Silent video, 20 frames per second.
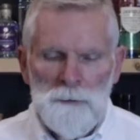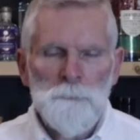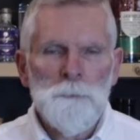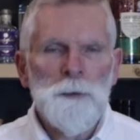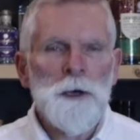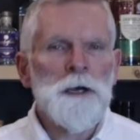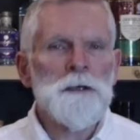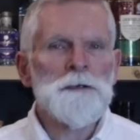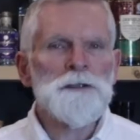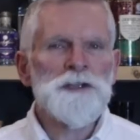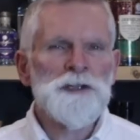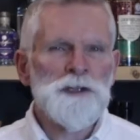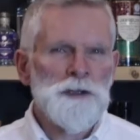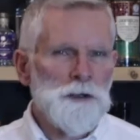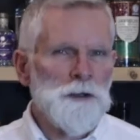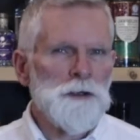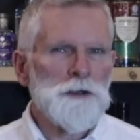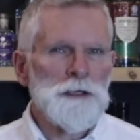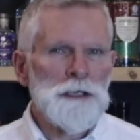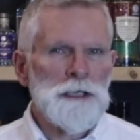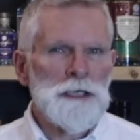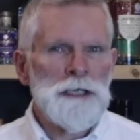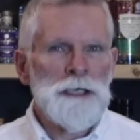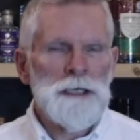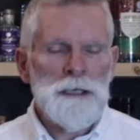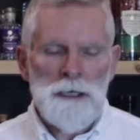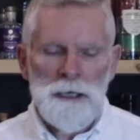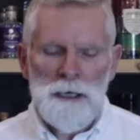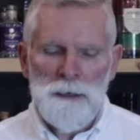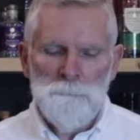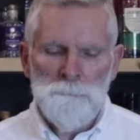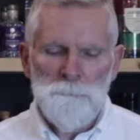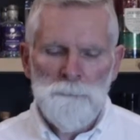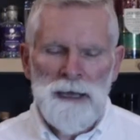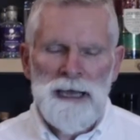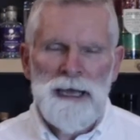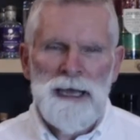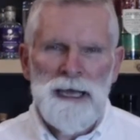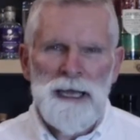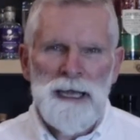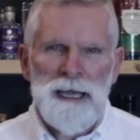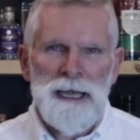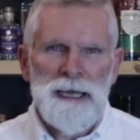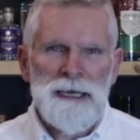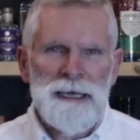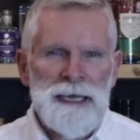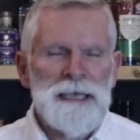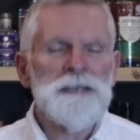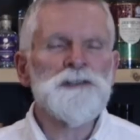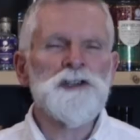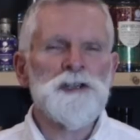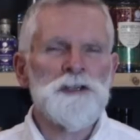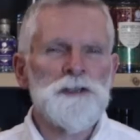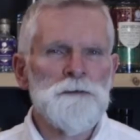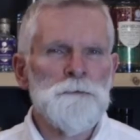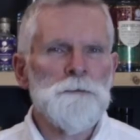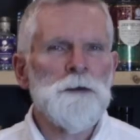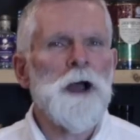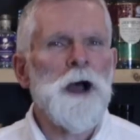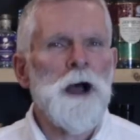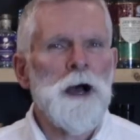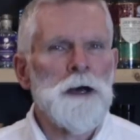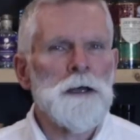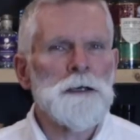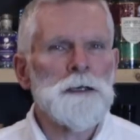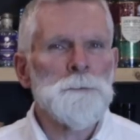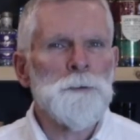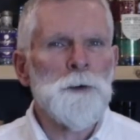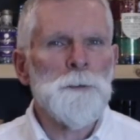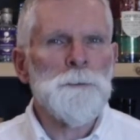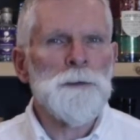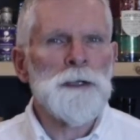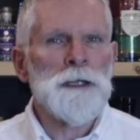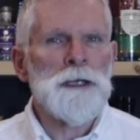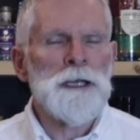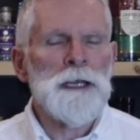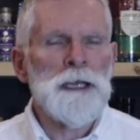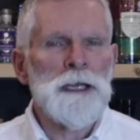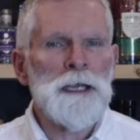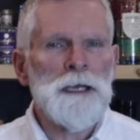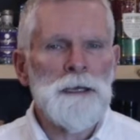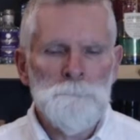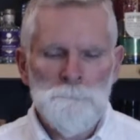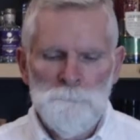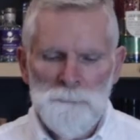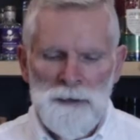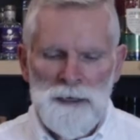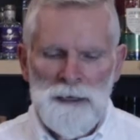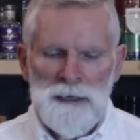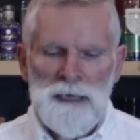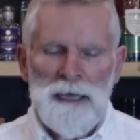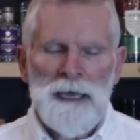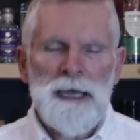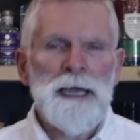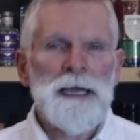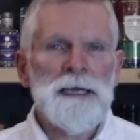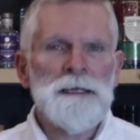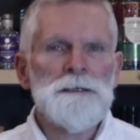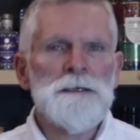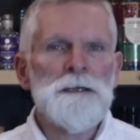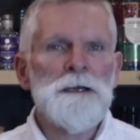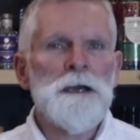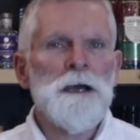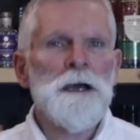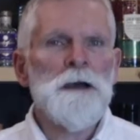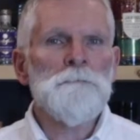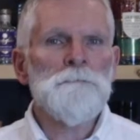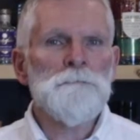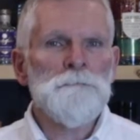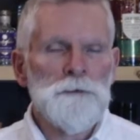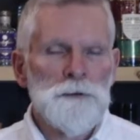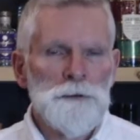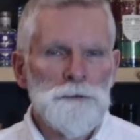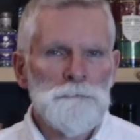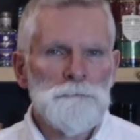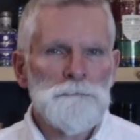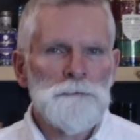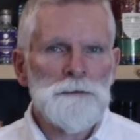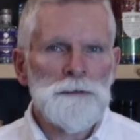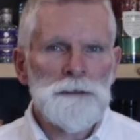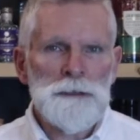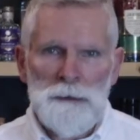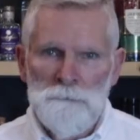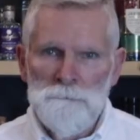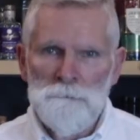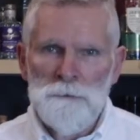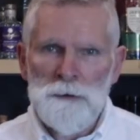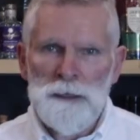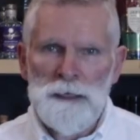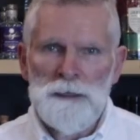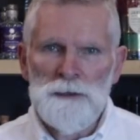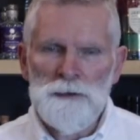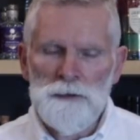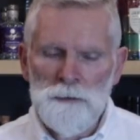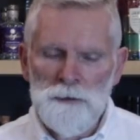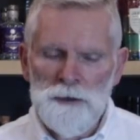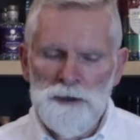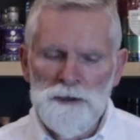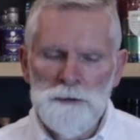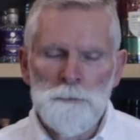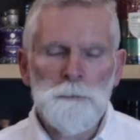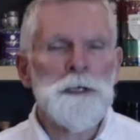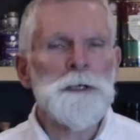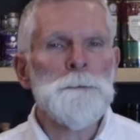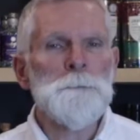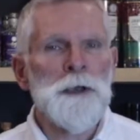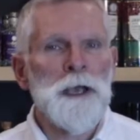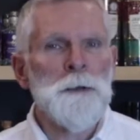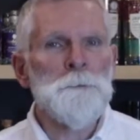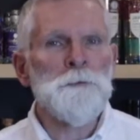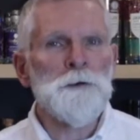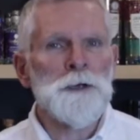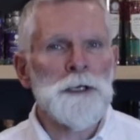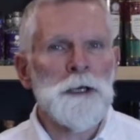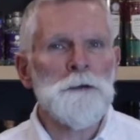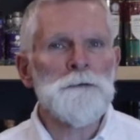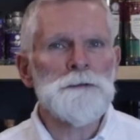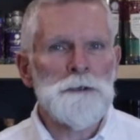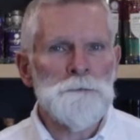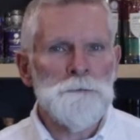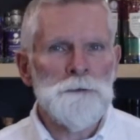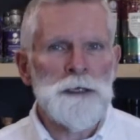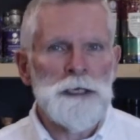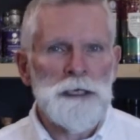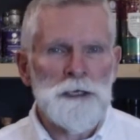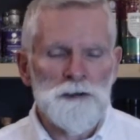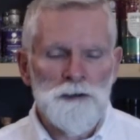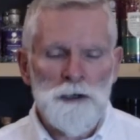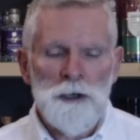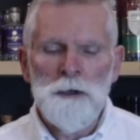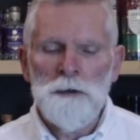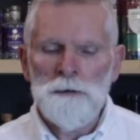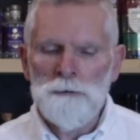But certainly lashings of cardamom in here, and a real lovely sort of sweet peppery note to finish.